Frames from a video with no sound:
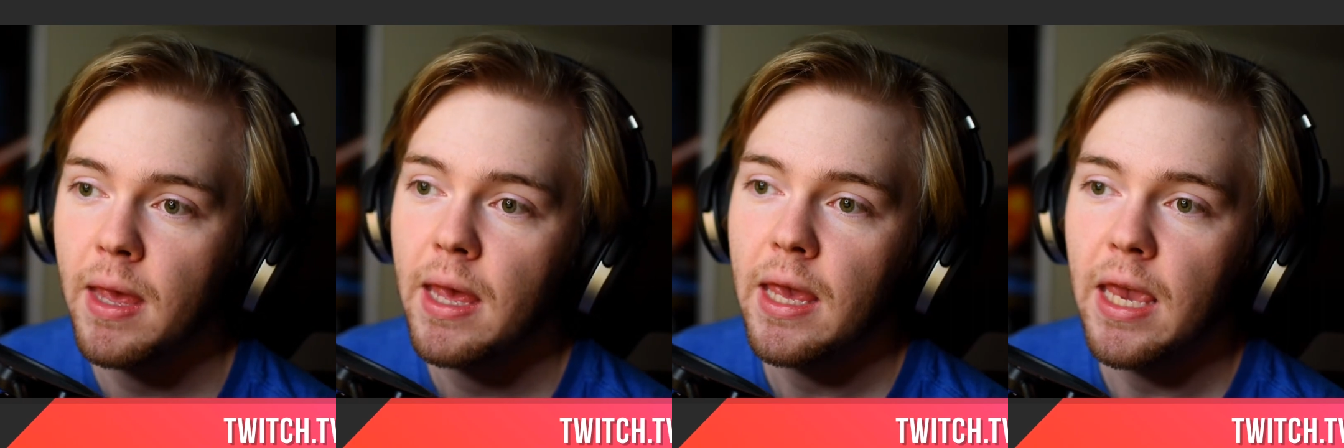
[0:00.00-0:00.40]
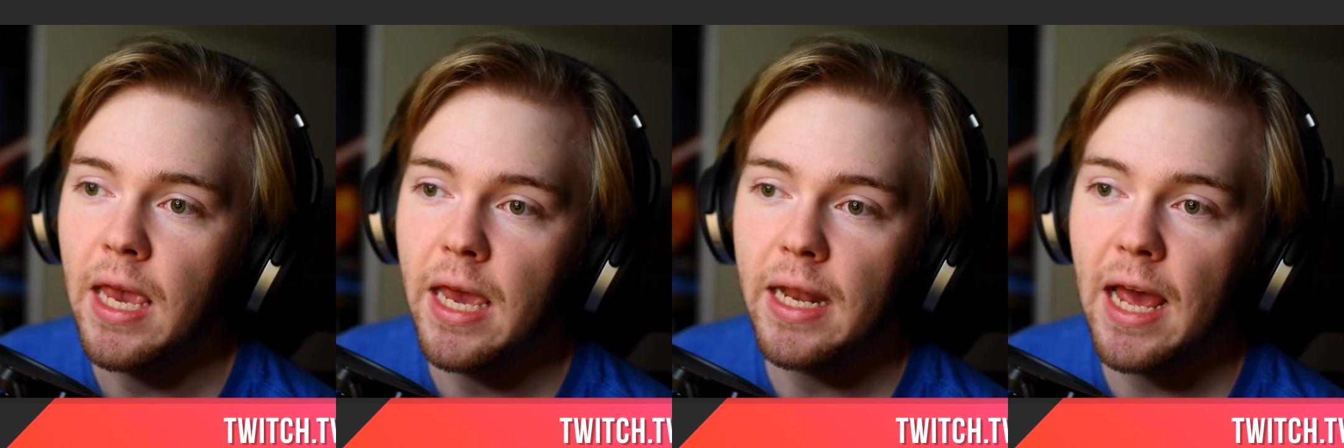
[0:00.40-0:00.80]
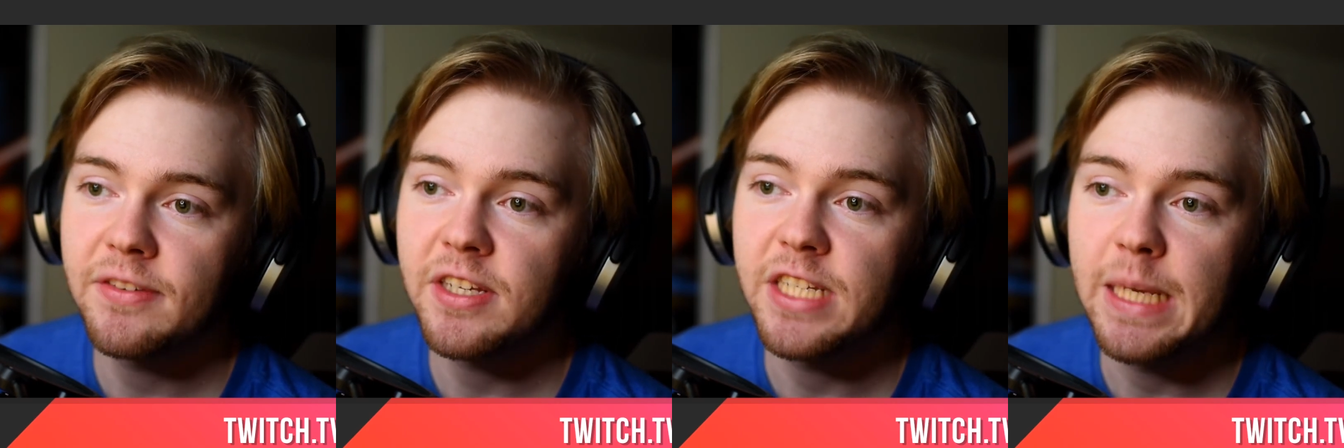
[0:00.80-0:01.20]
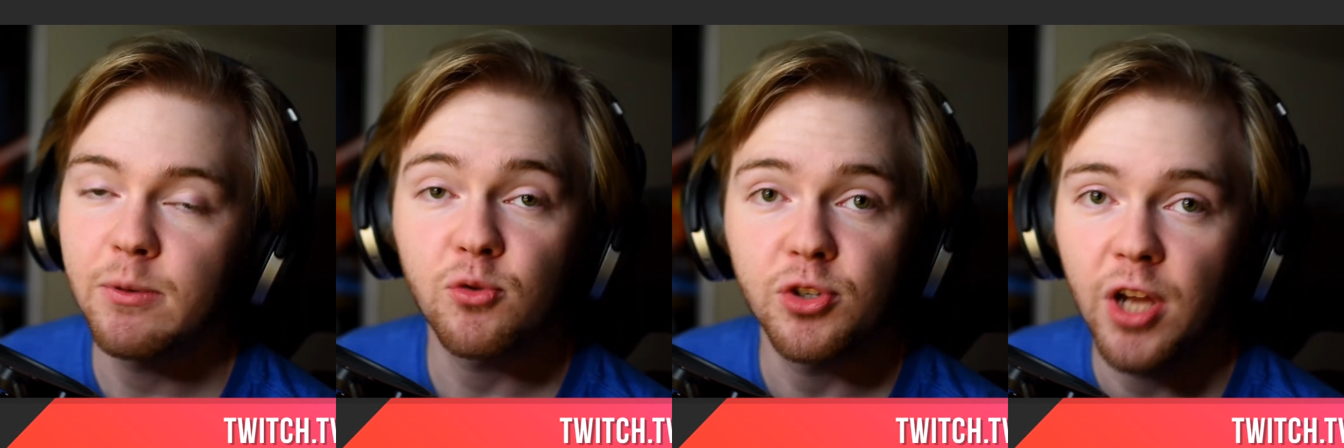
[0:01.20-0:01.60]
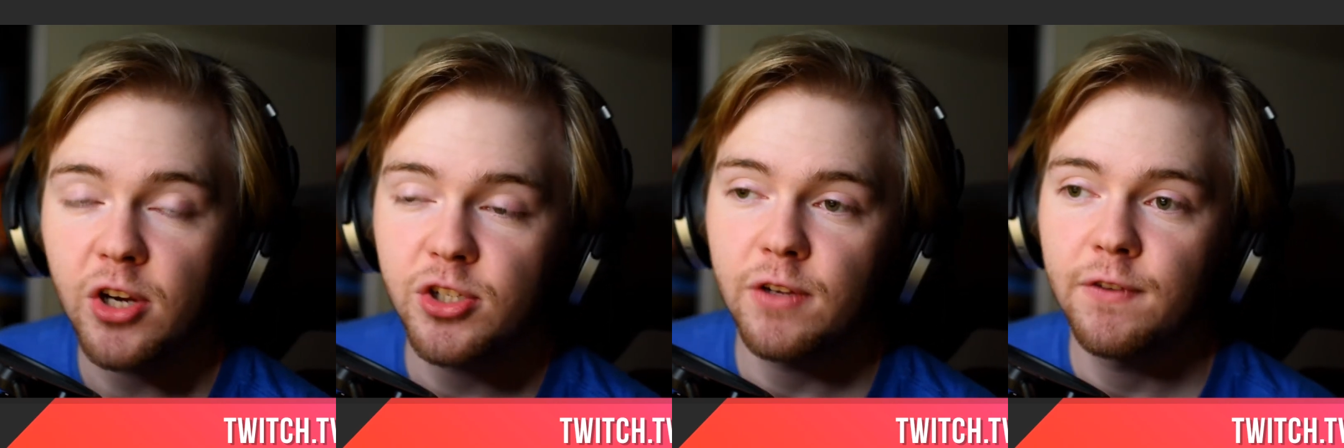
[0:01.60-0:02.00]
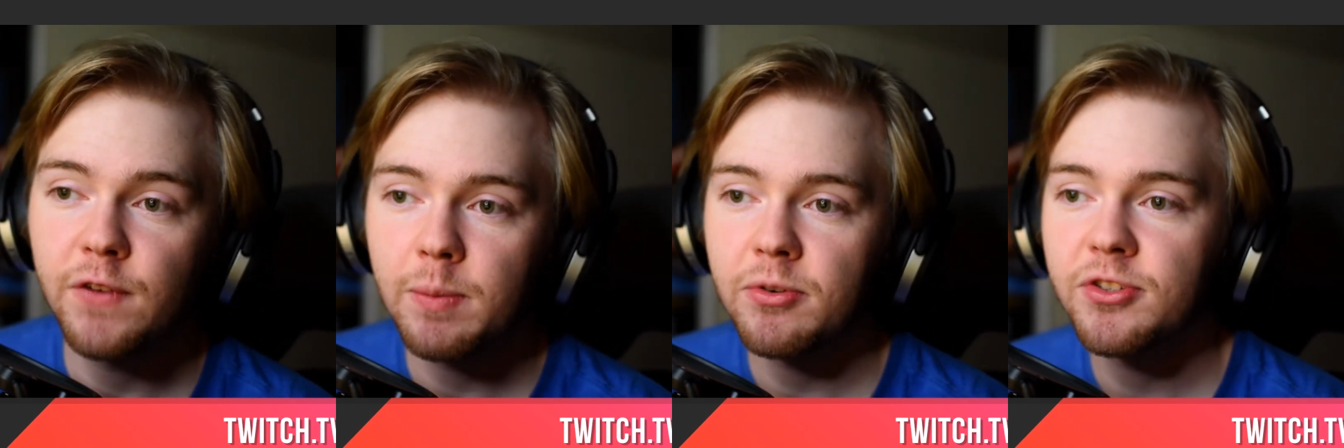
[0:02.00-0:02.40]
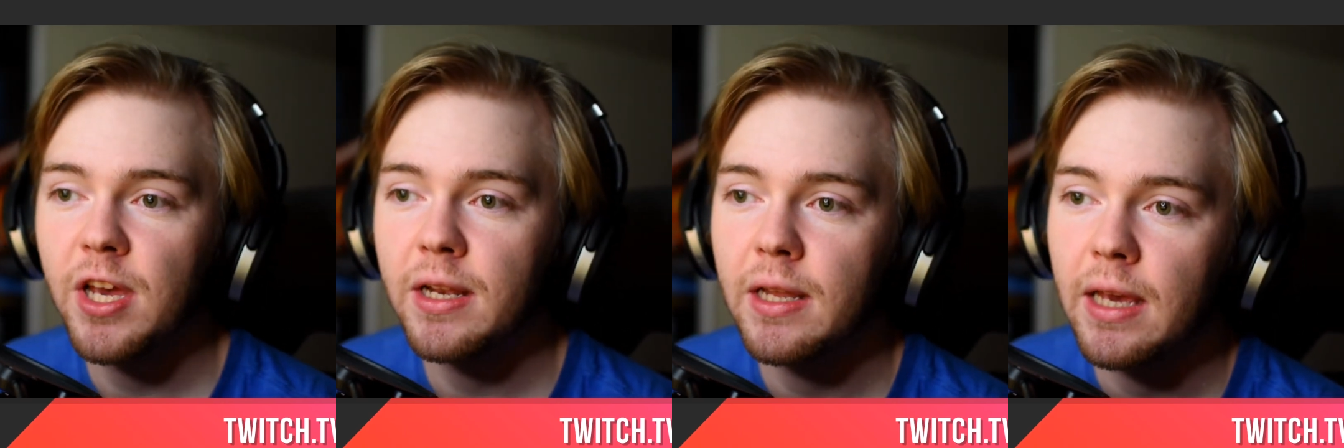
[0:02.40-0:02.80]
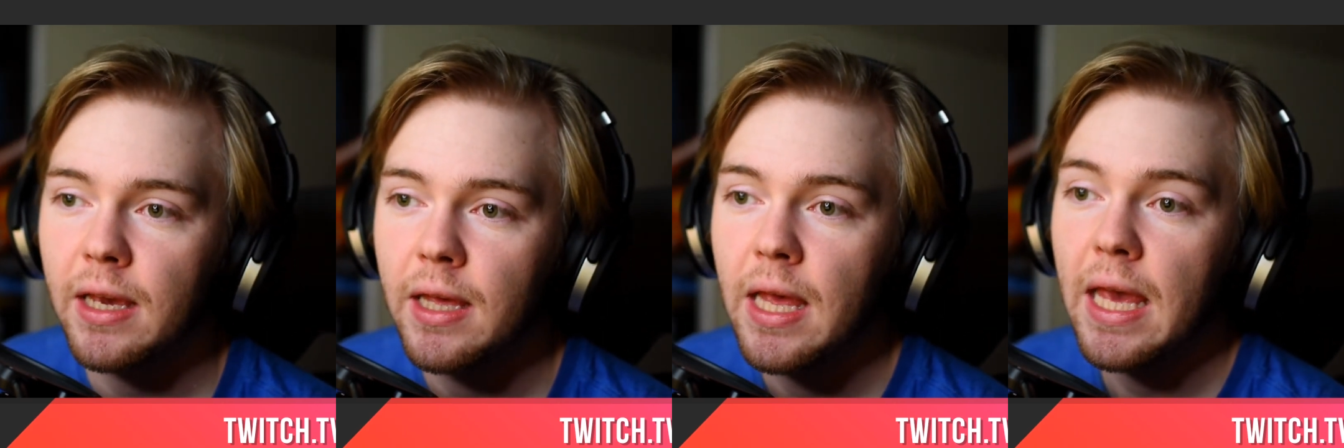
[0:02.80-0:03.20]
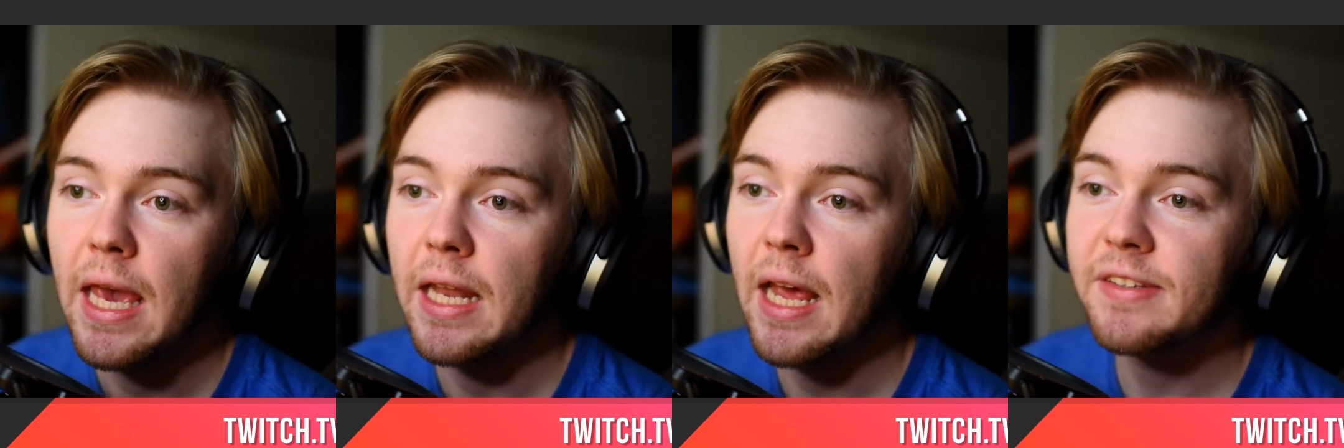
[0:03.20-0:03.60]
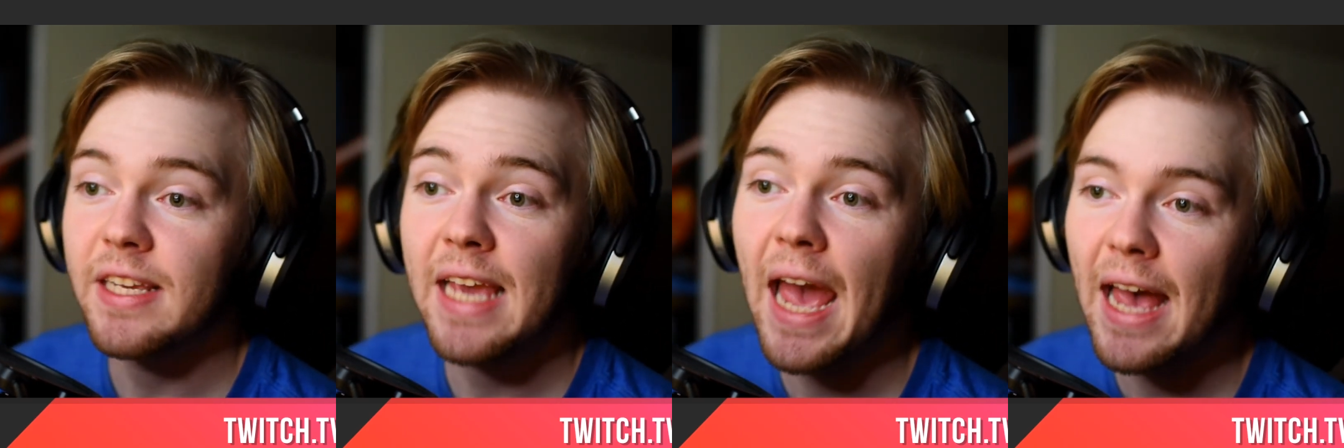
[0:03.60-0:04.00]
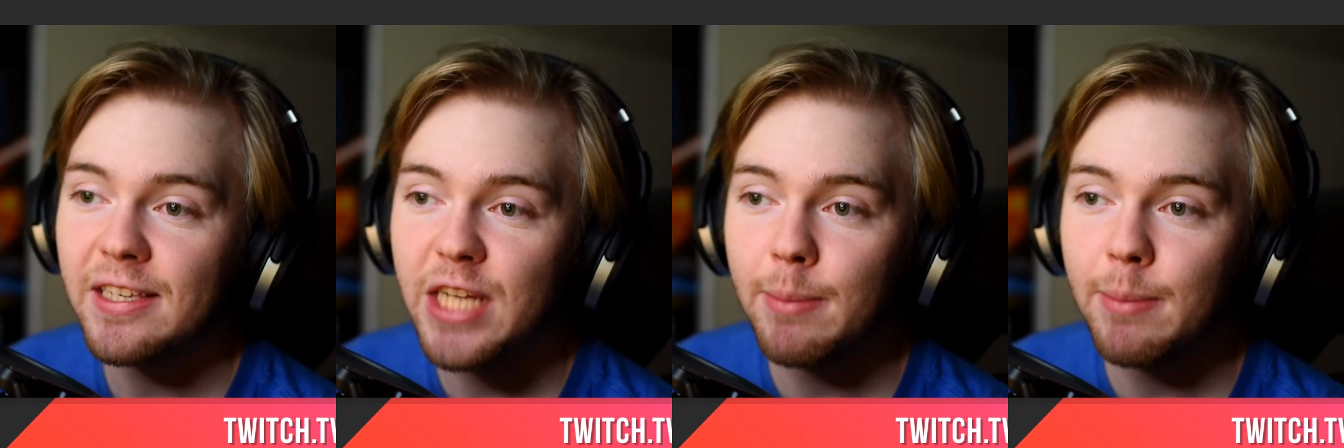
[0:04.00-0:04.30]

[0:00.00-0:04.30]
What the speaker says: It adds a damage reduction of 50%. It has a cast time of